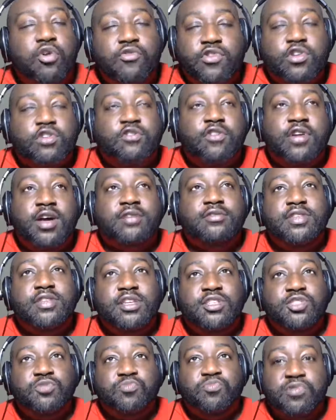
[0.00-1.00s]
overcrowding
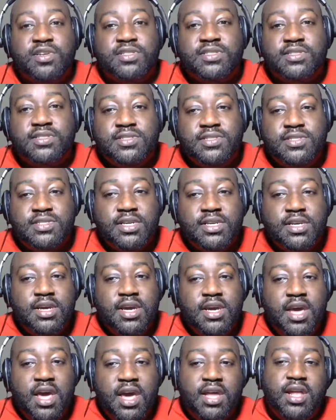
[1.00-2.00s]
these prisons.
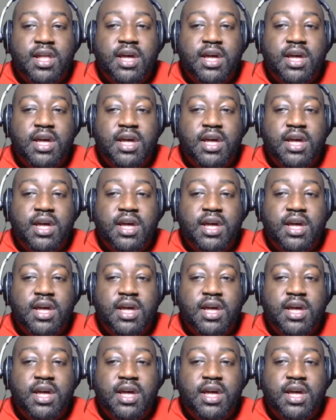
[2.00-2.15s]
And